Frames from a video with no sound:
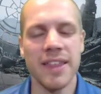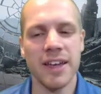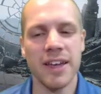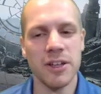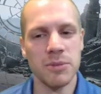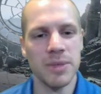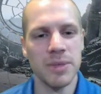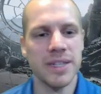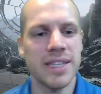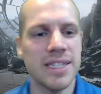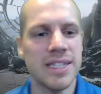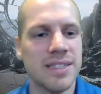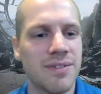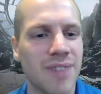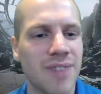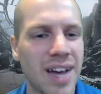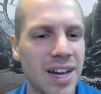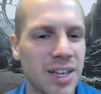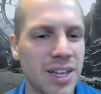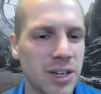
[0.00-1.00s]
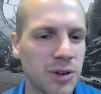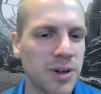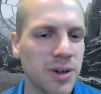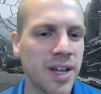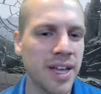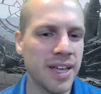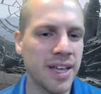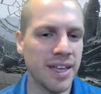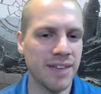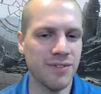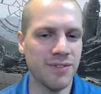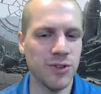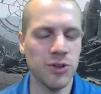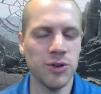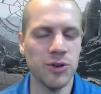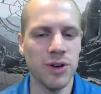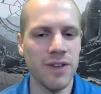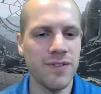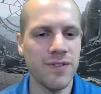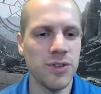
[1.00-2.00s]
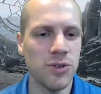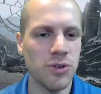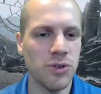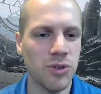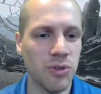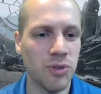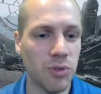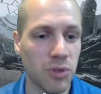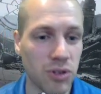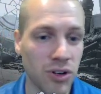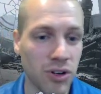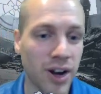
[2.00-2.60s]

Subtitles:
that could be decent value if you